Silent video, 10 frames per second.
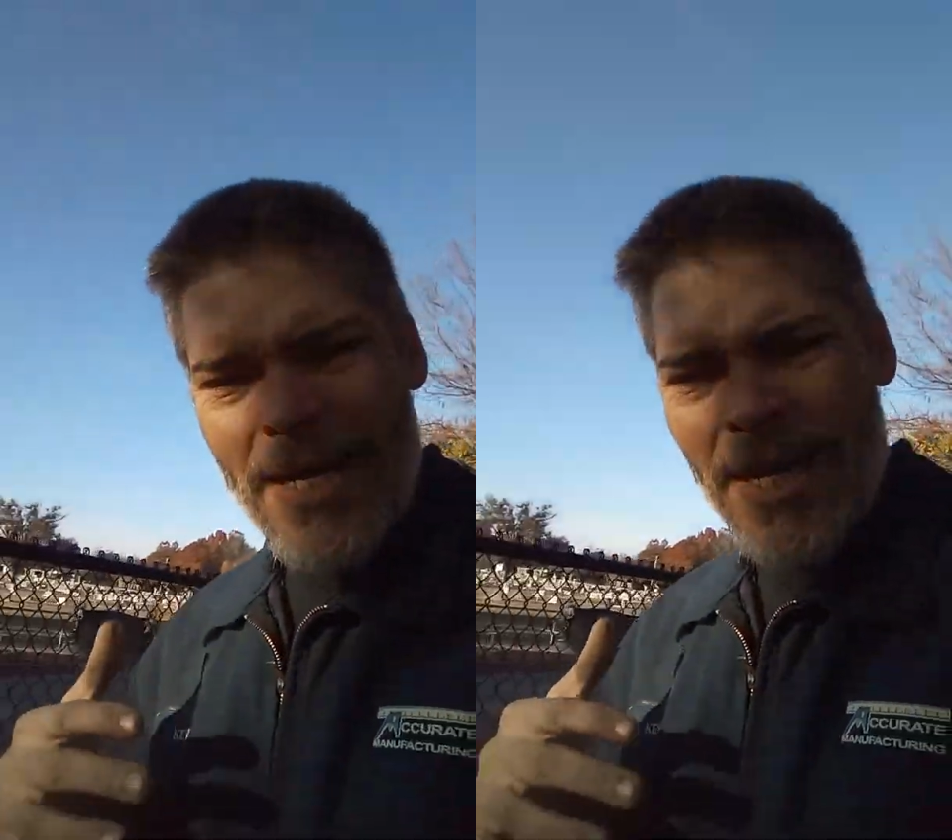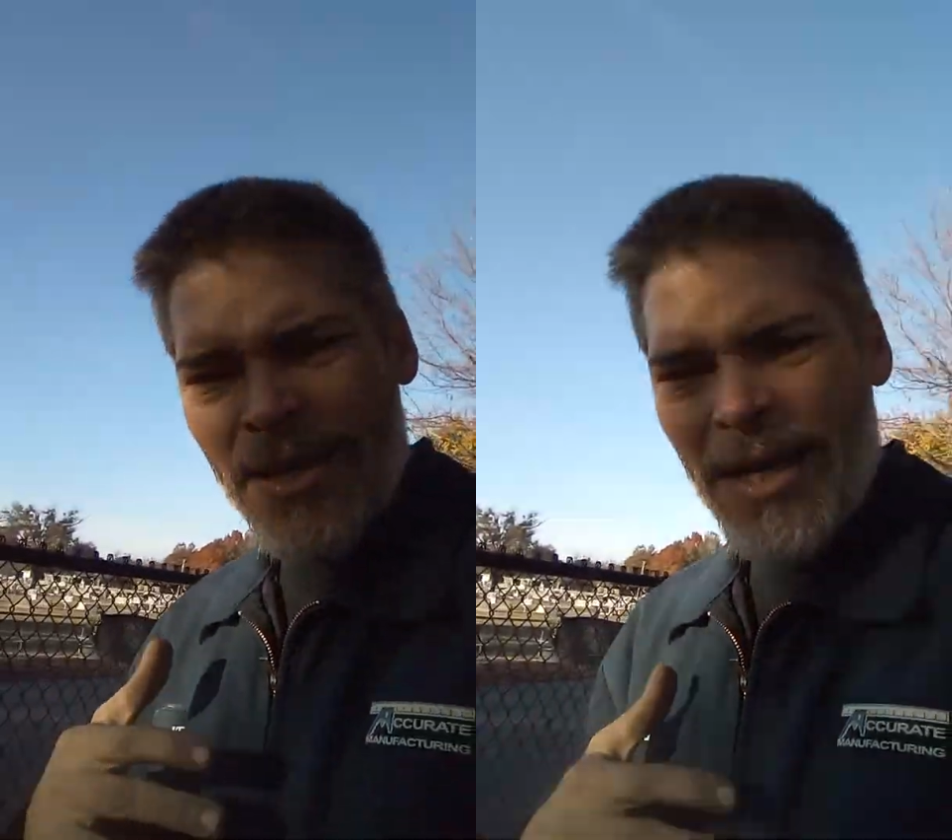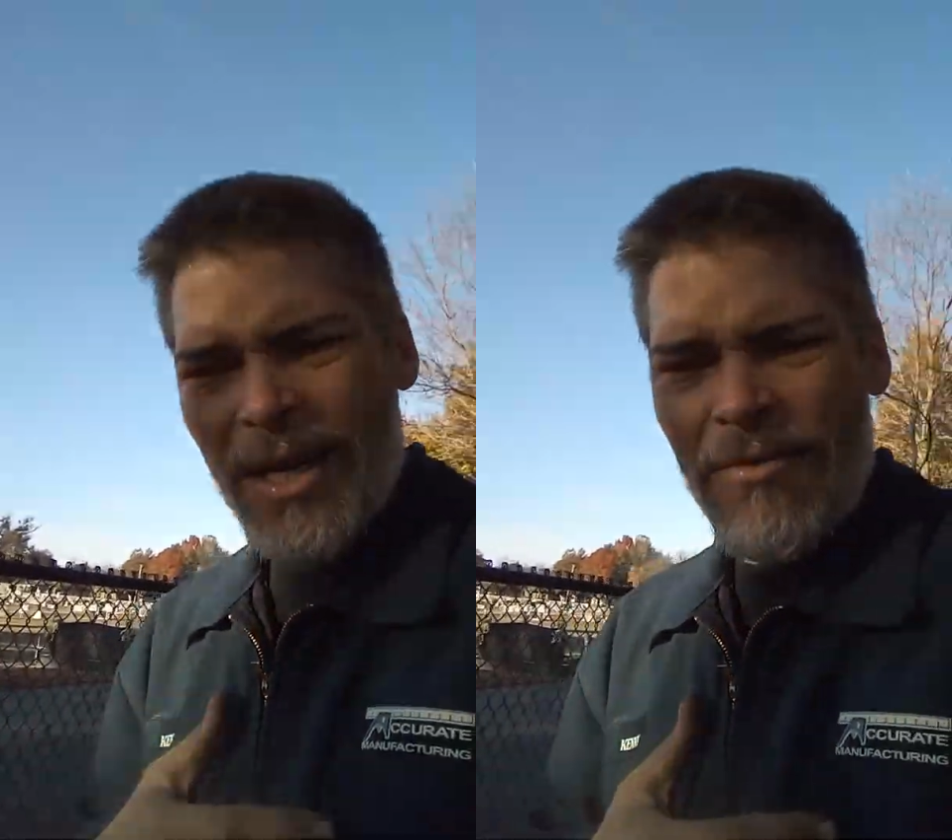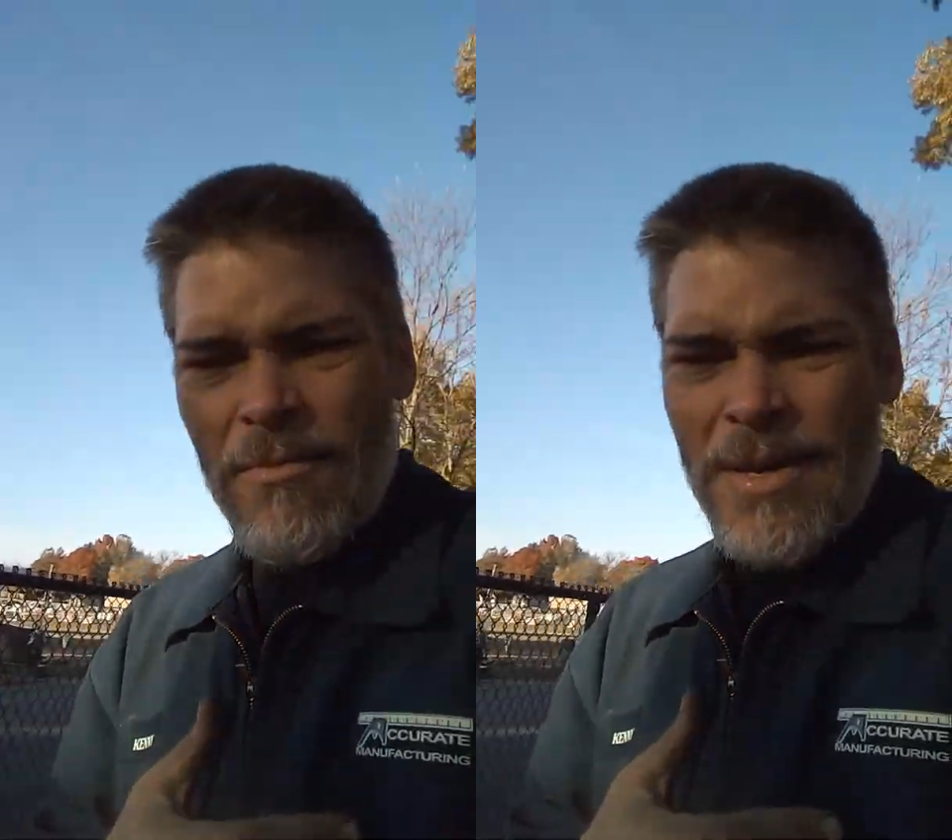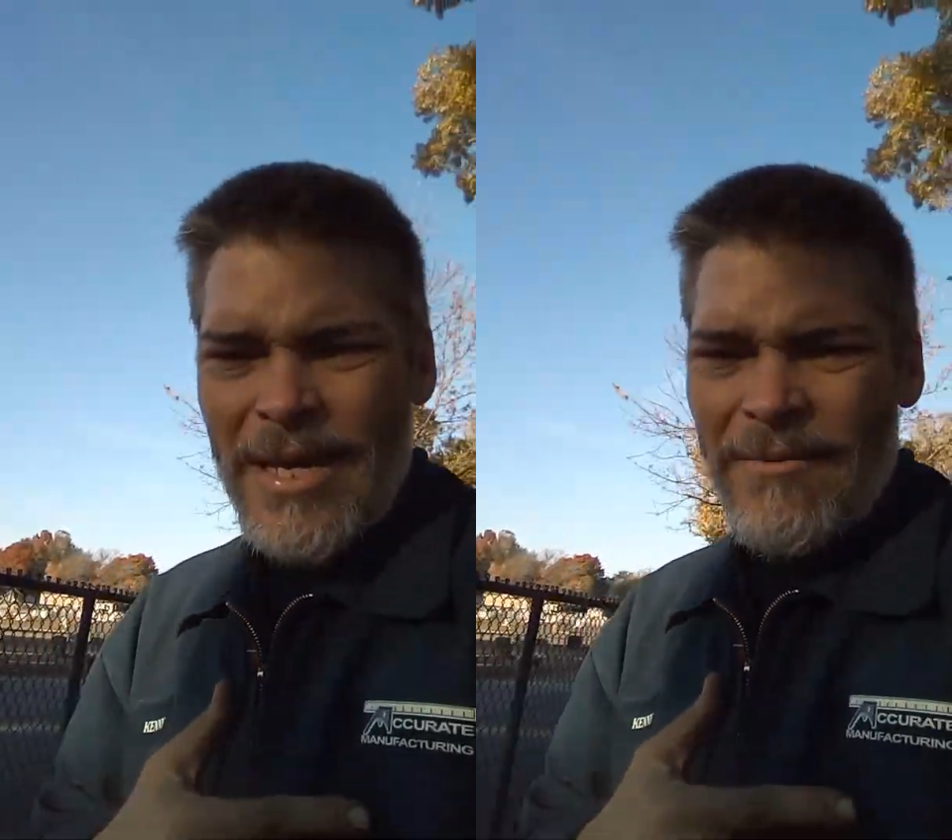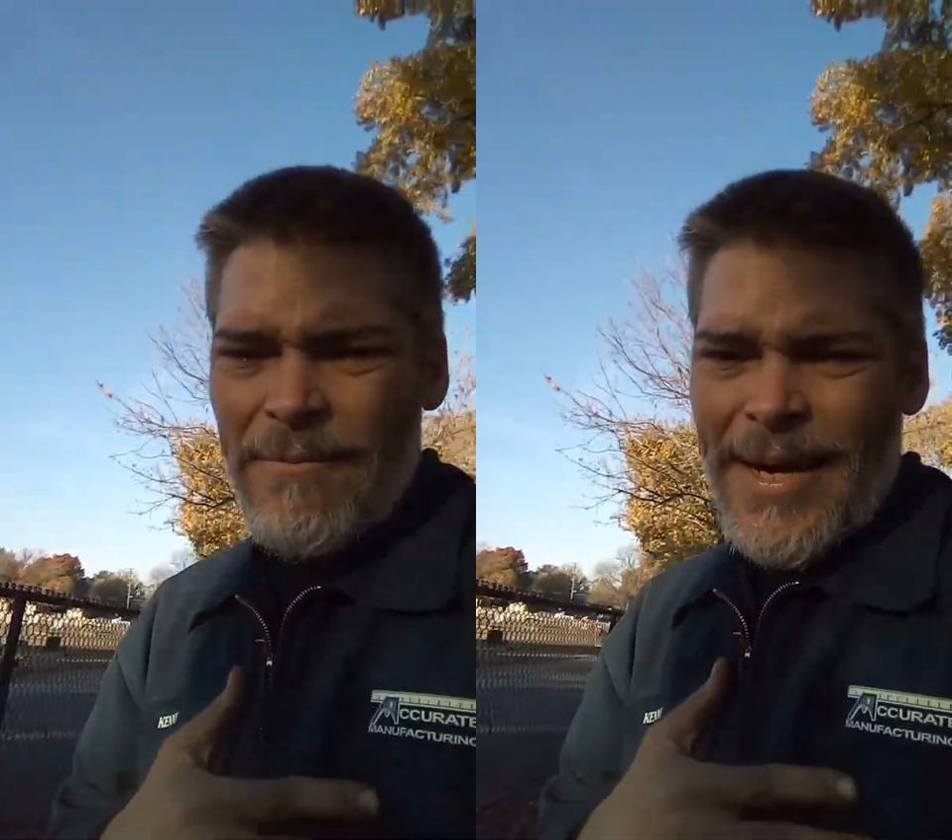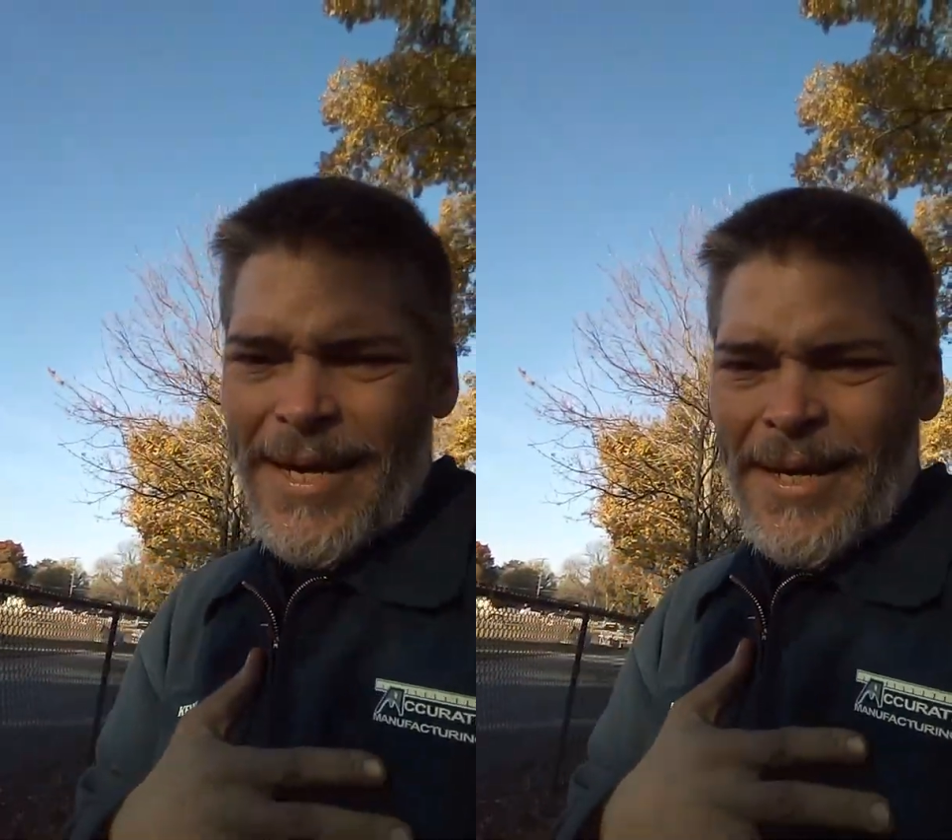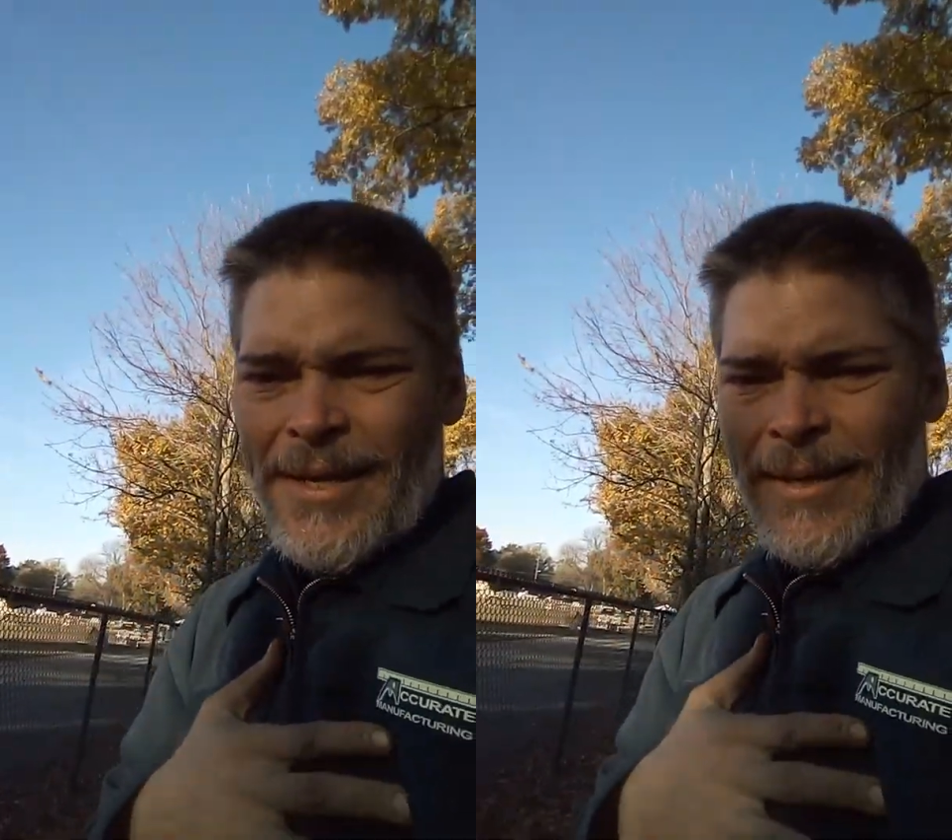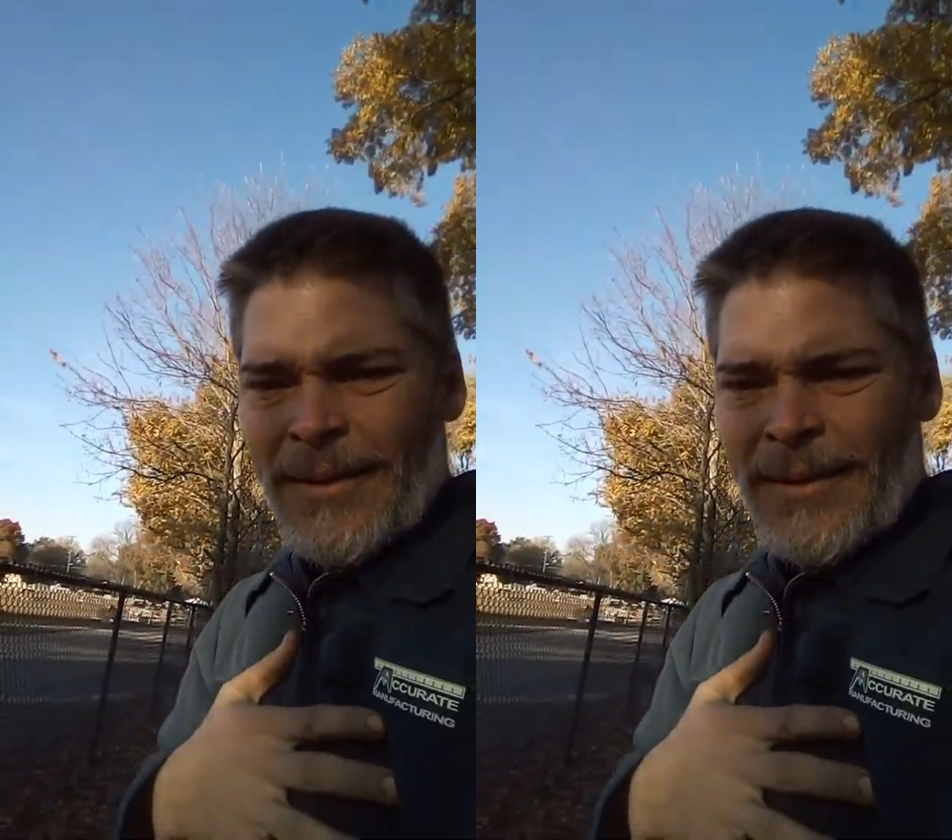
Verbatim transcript: nothing of it be of me.